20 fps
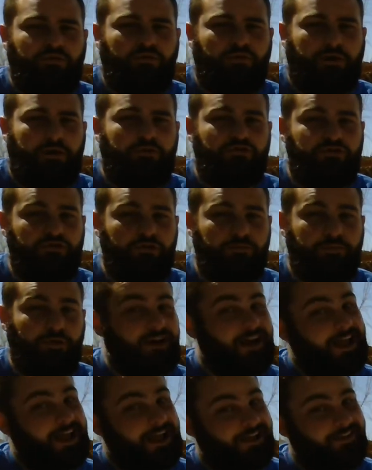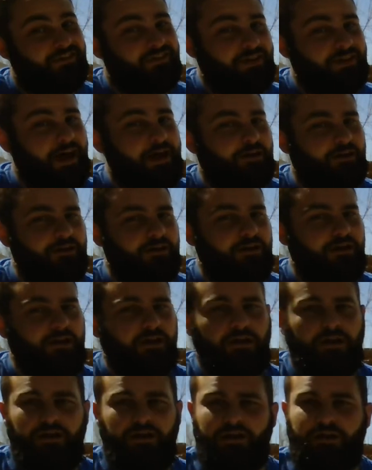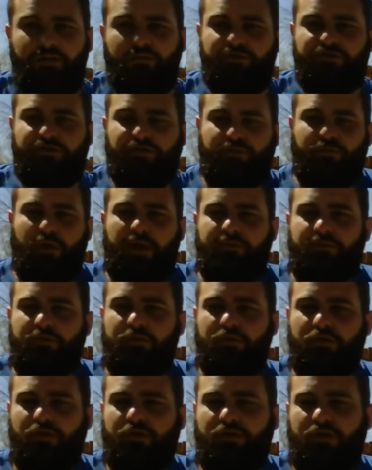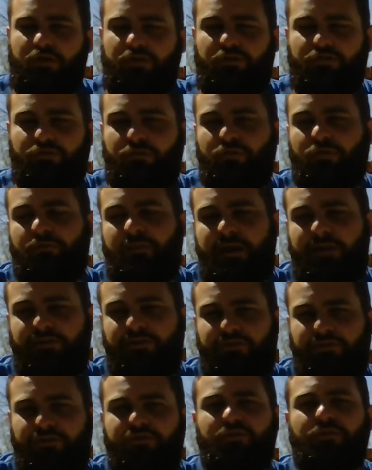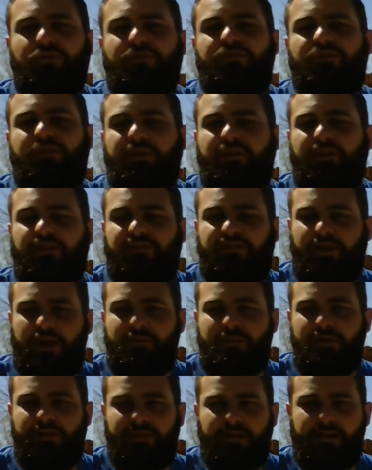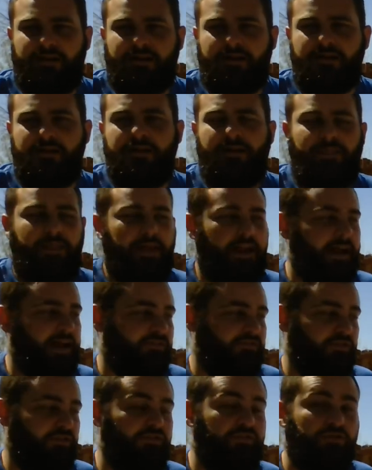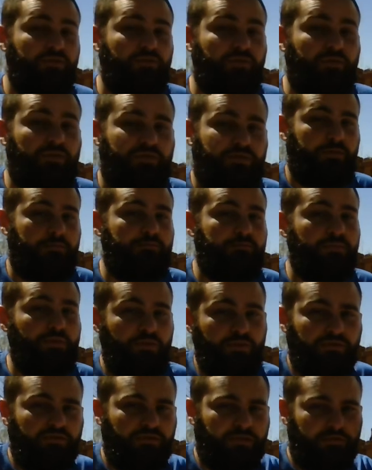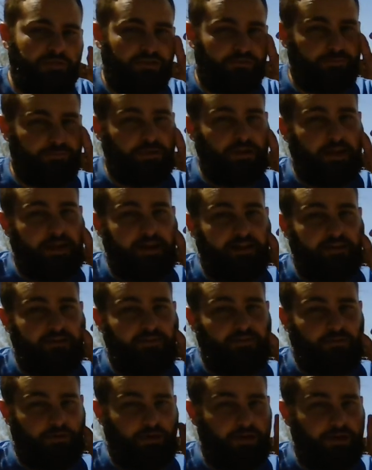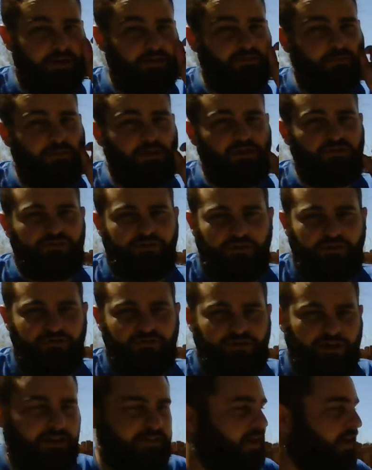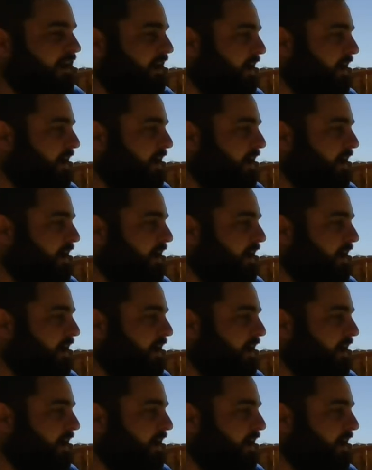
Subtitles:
around Jupiter and Saturn. which is why if you look on your Schoolmaster, you'll see an assignment there that has to do with moons of these planets, okay? So make sure you check that